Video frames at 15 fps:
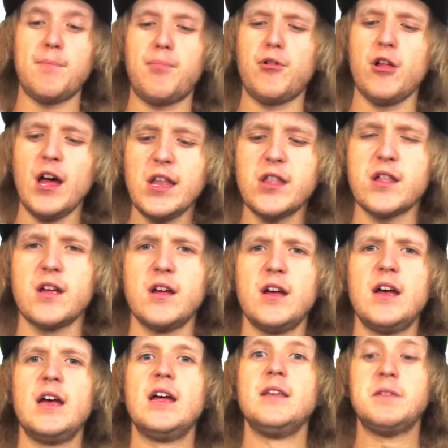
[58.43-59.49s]
plus
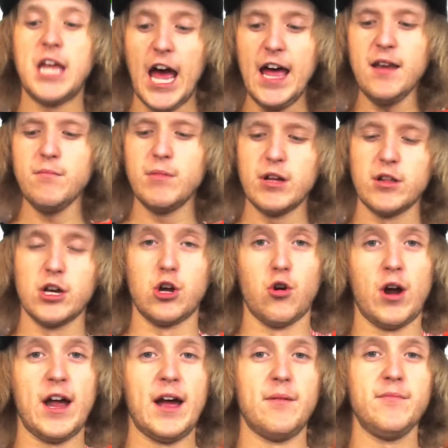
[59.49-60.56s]
10
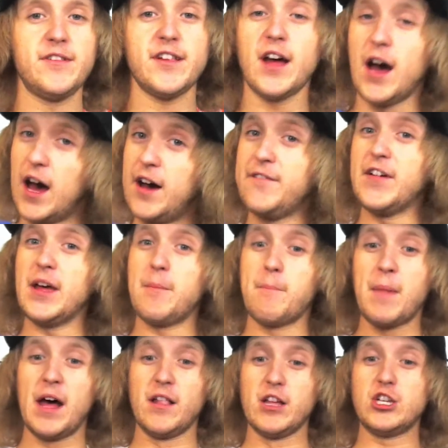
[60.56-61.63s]
milligrams of
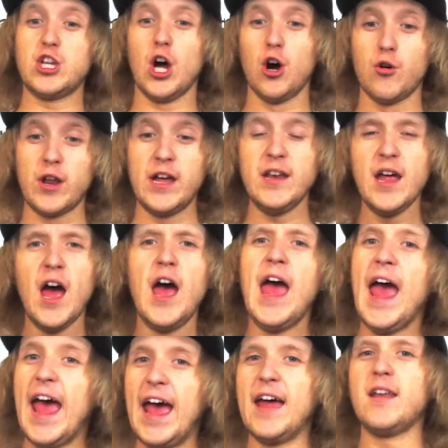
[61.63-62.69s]
melatonin.
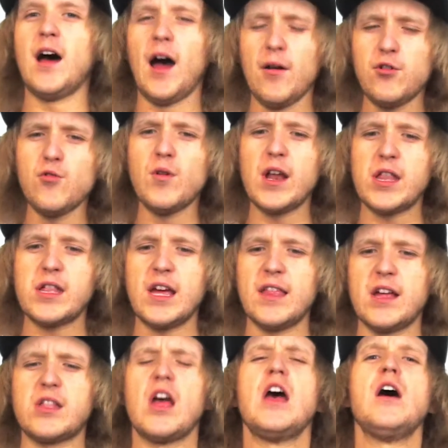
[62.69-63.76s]
And I do want to say
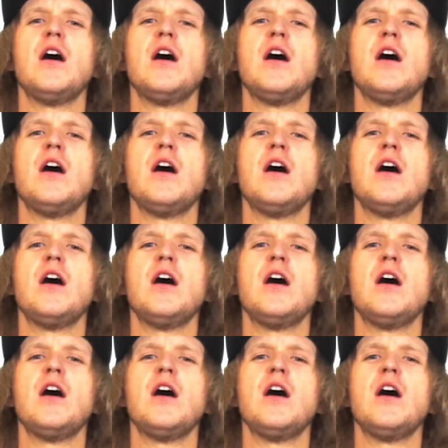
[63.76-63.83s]
this.